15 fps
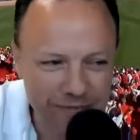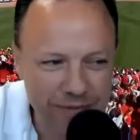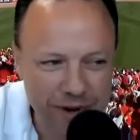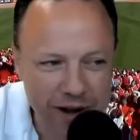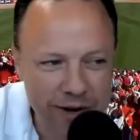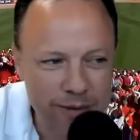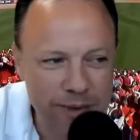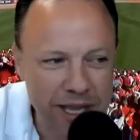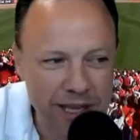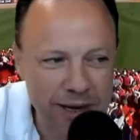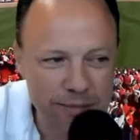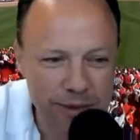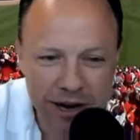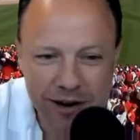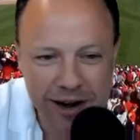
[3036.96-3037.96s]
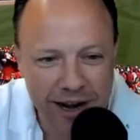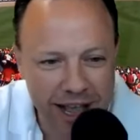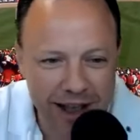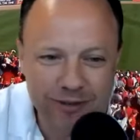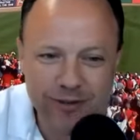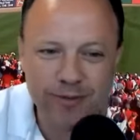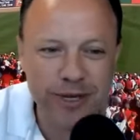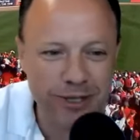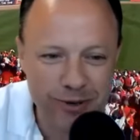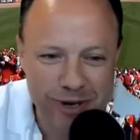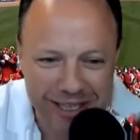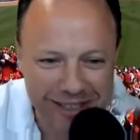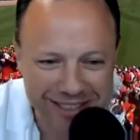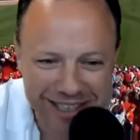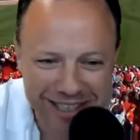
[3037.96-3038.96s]
If I were to be any better, I'd have to be
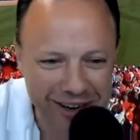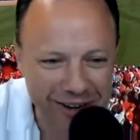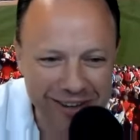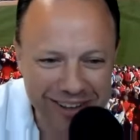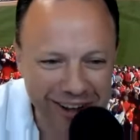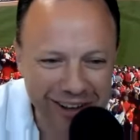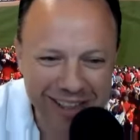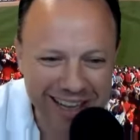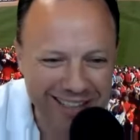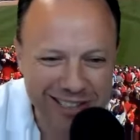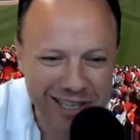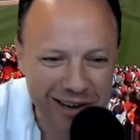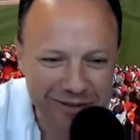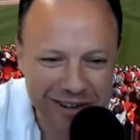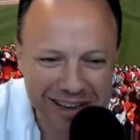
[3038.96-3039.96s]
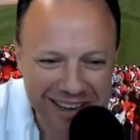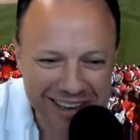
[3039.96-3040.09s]
twins, you know, all that stuff.